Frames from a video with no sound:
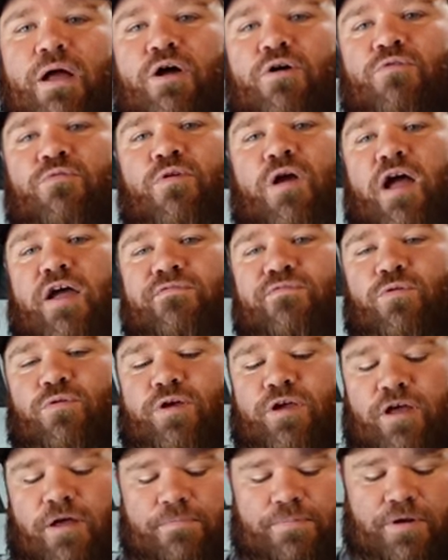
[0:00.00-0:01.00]
Mountain Rifle
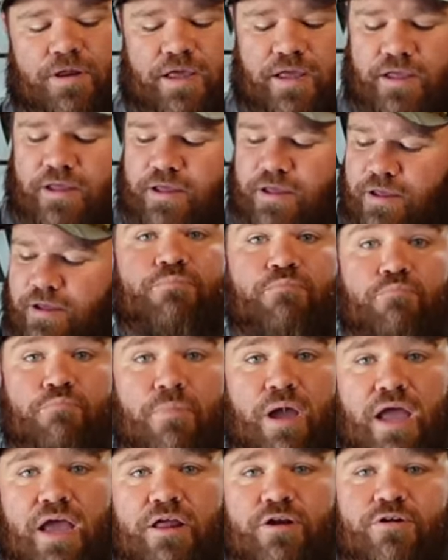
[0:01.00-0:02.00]
Company,
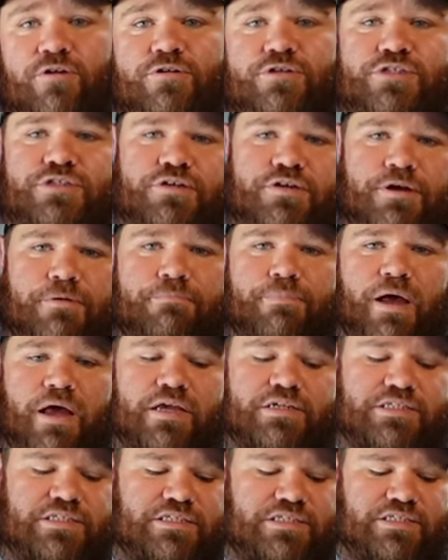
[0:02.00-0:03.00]
Manners
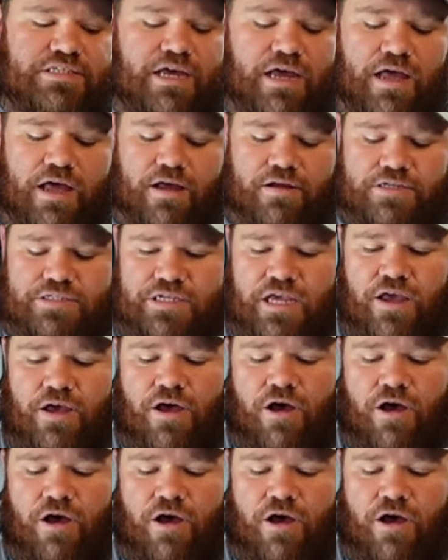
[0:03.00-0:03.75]
Composite Stocks,